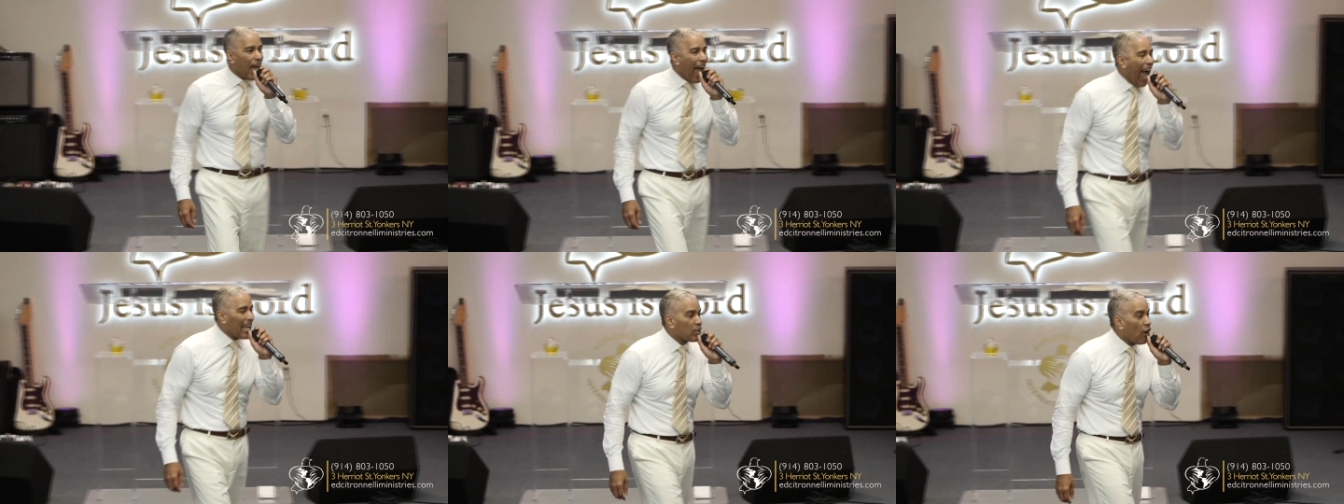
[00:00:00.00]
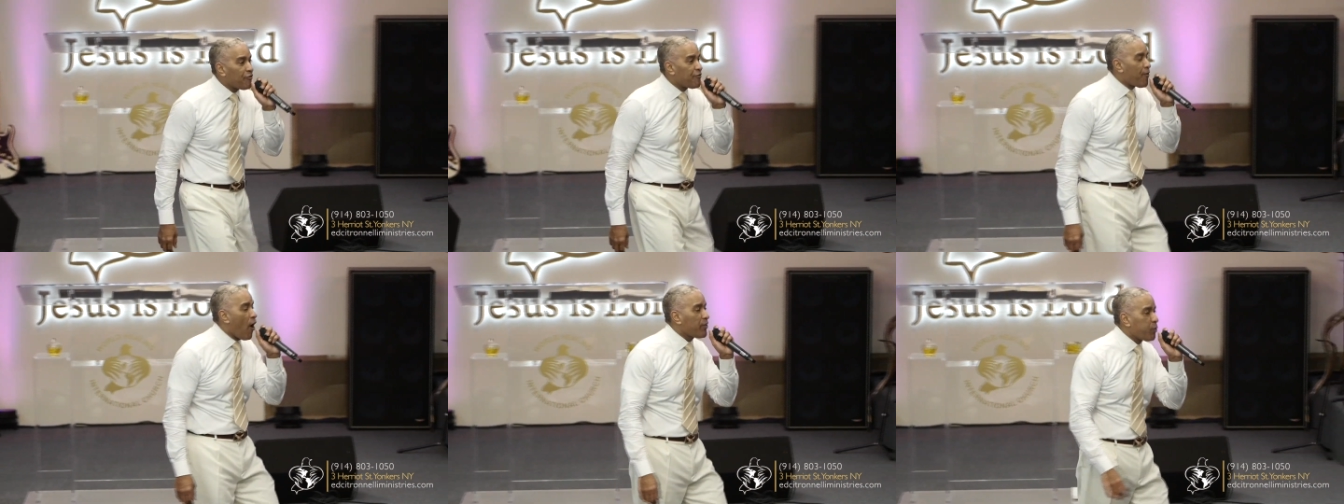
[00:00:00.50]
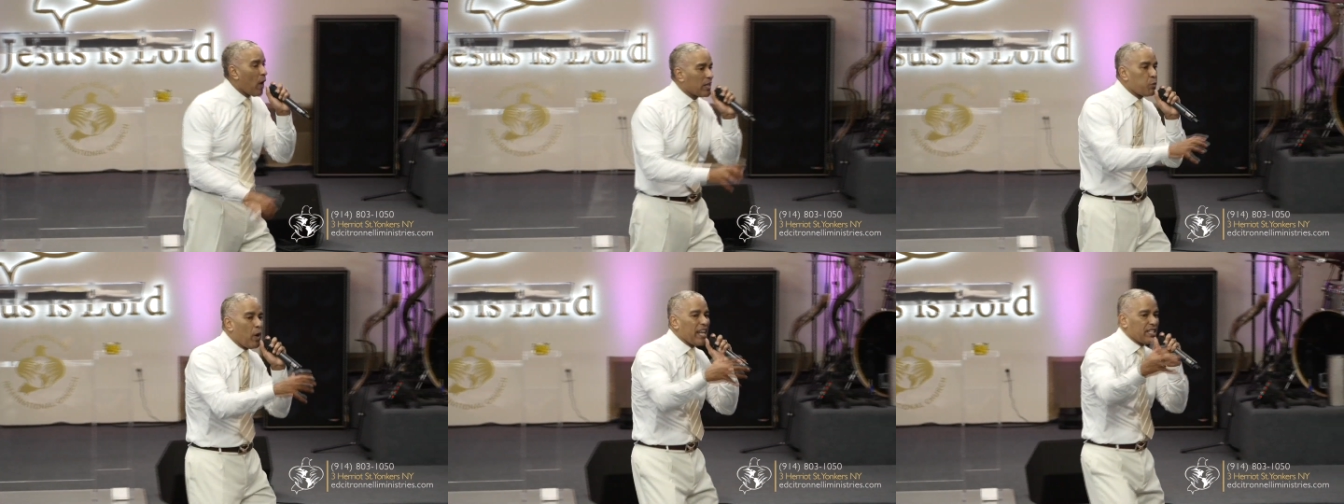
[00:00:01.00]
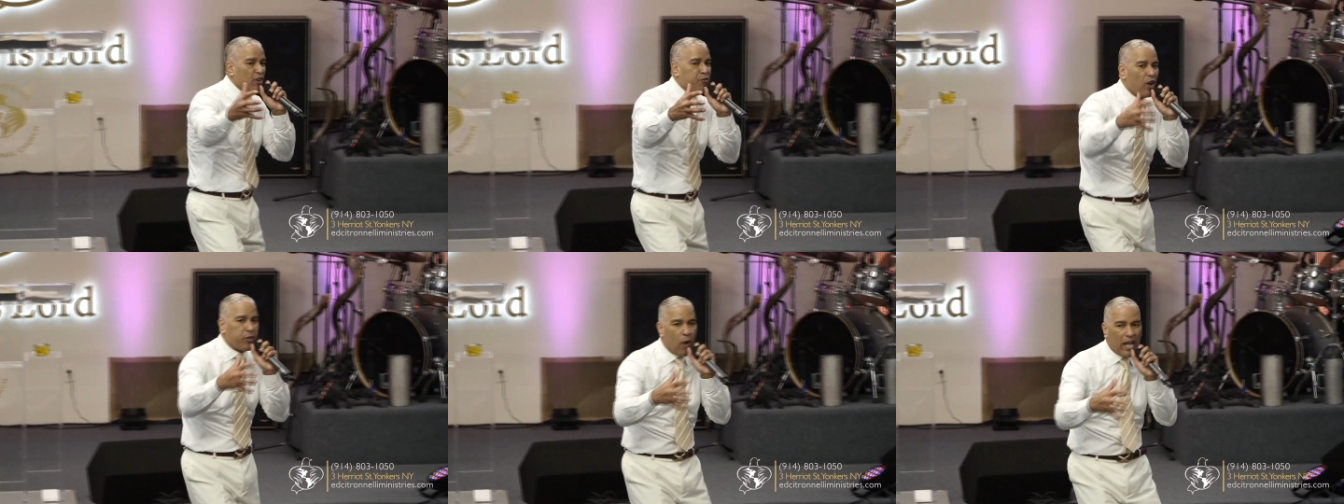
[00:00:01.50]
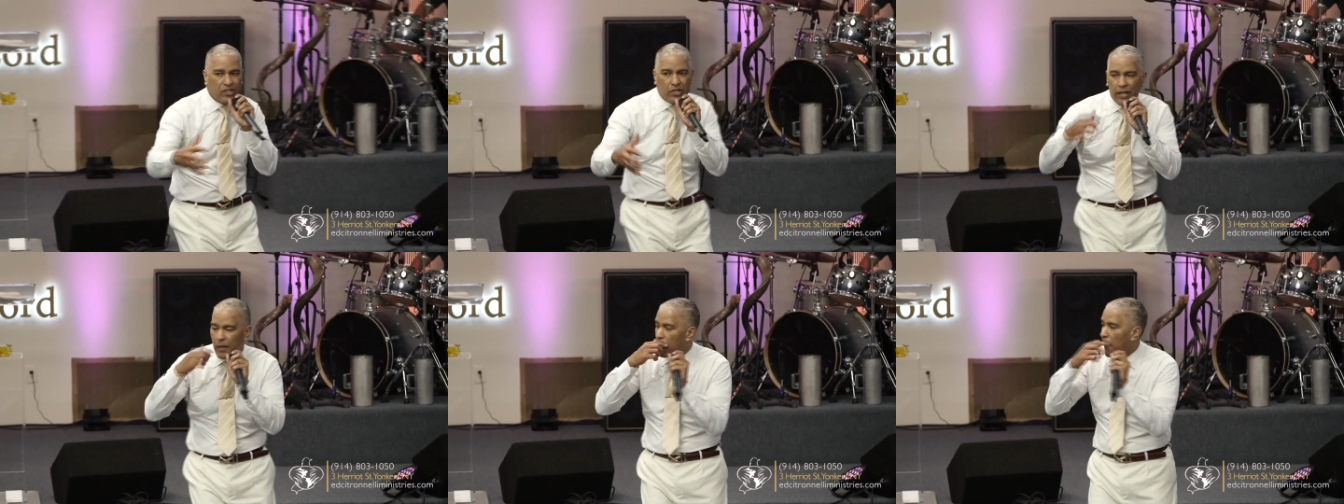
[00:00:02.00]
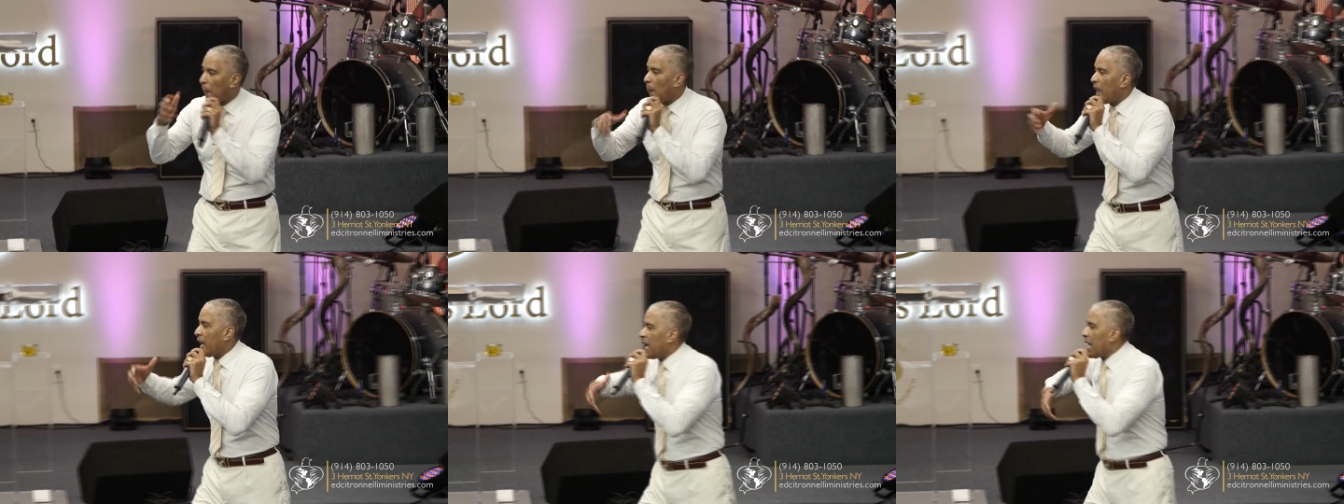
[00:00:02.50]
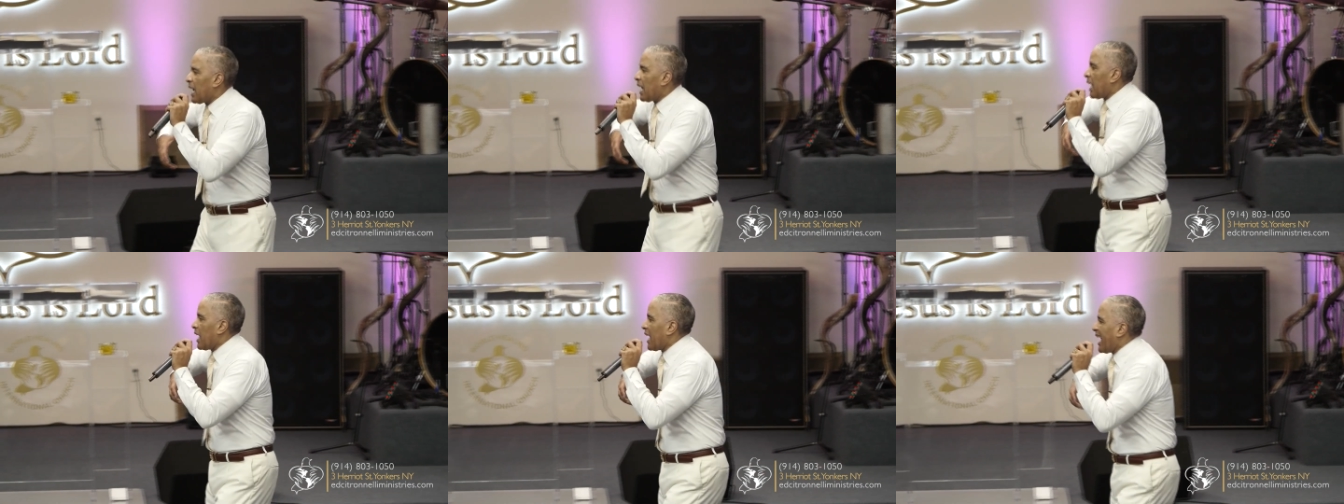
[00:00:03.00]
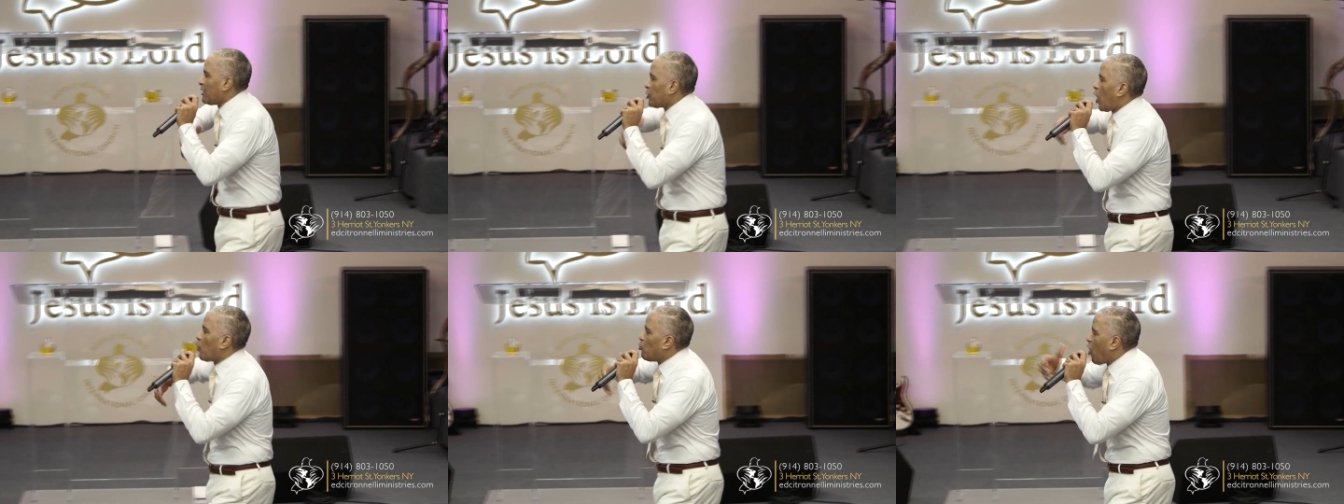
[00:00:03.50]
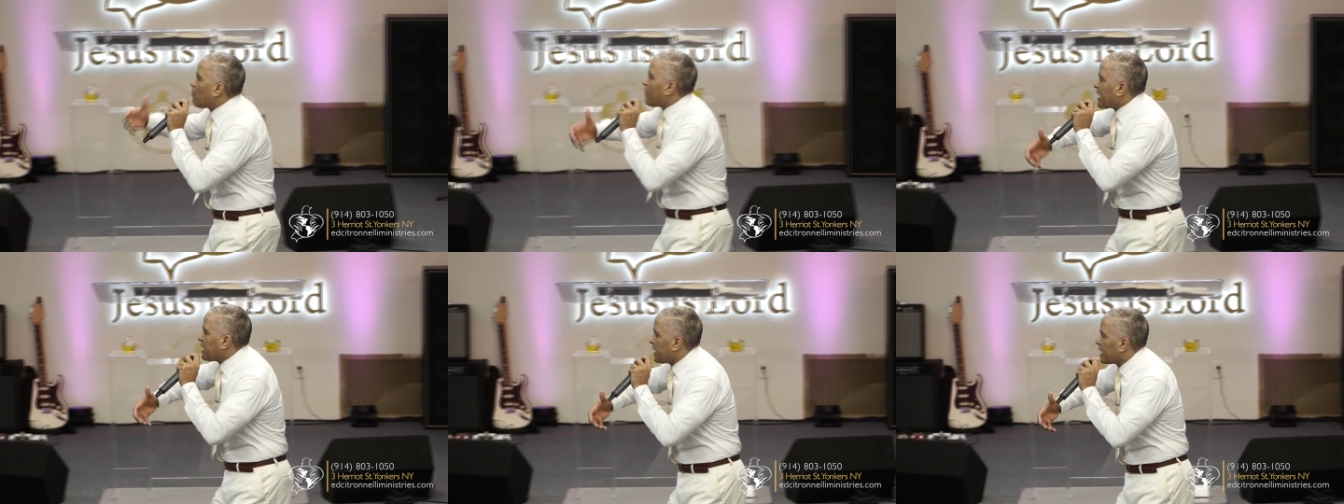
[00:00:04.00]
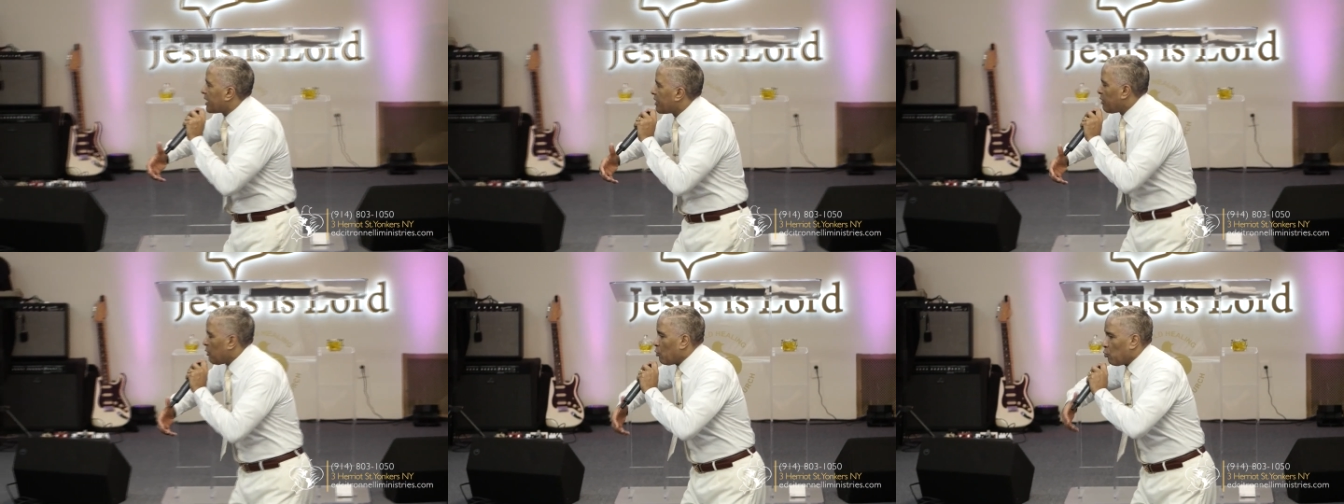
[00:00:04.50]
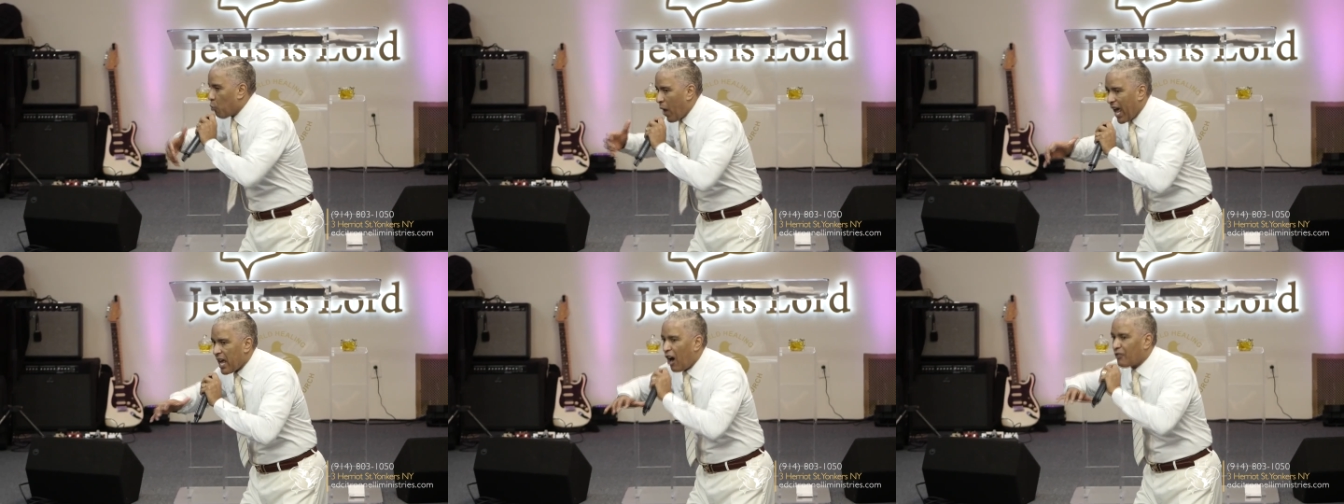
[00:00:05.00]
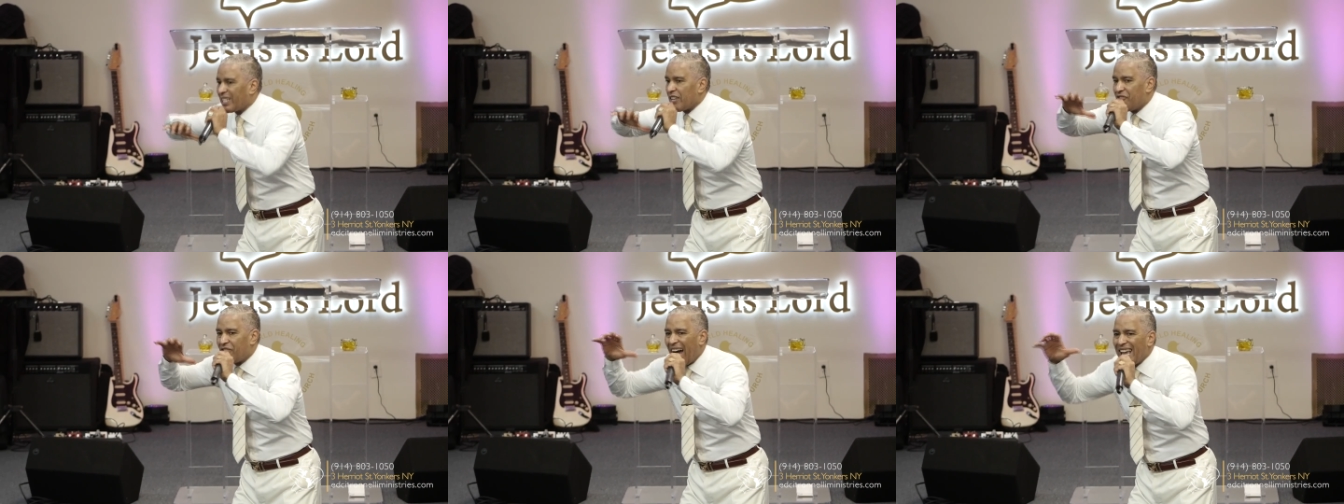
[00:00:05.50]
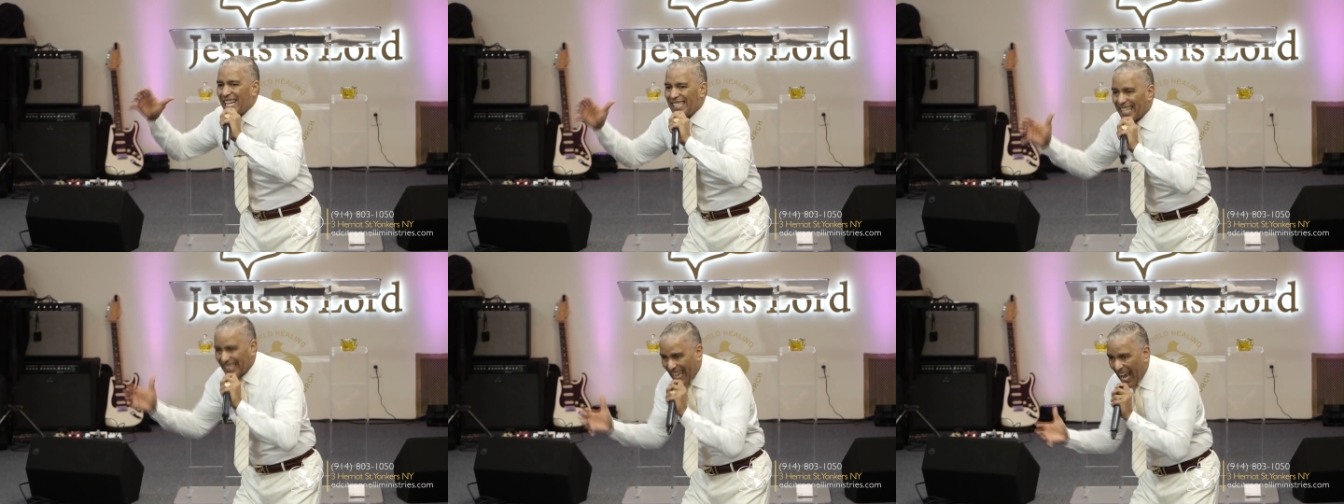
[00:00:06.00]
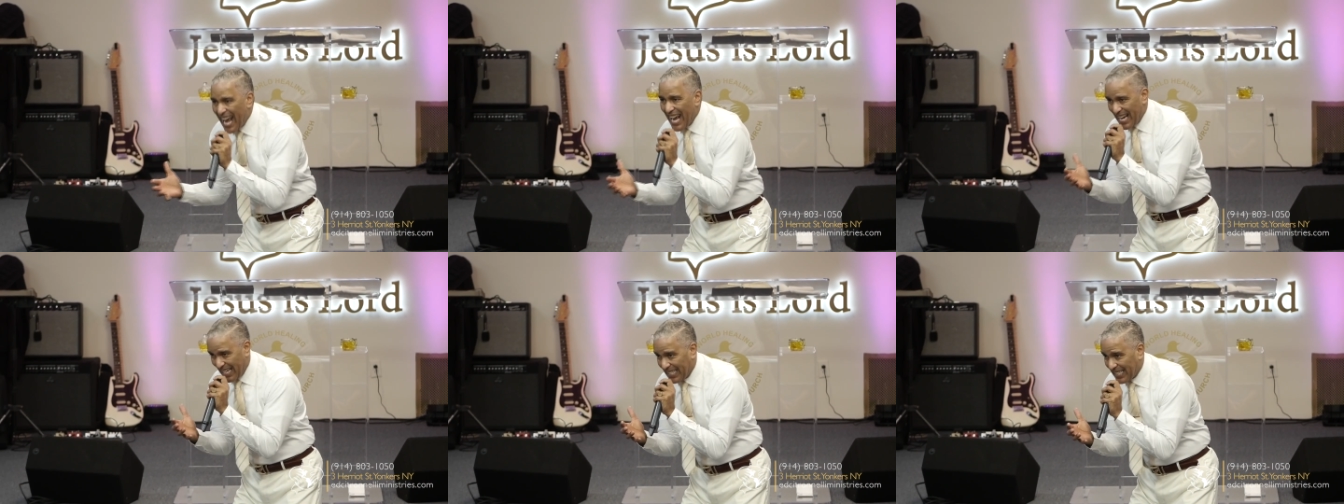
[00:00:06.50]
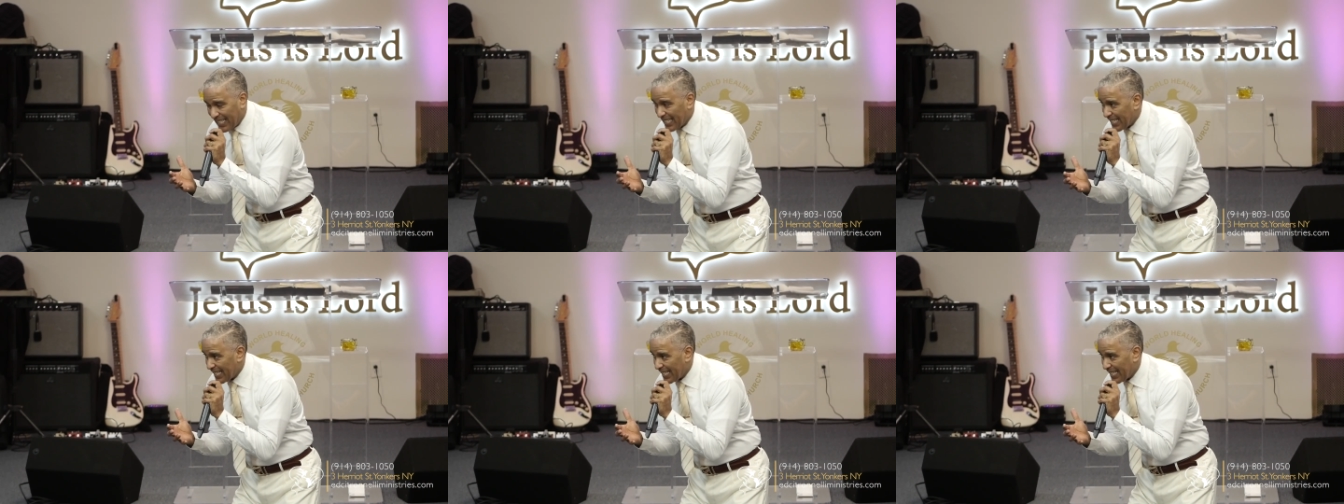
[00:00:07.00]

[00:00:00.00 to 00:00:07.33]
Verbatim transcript: At the fourth watch. What is the fourth watch? In the Roman way of dividing the days,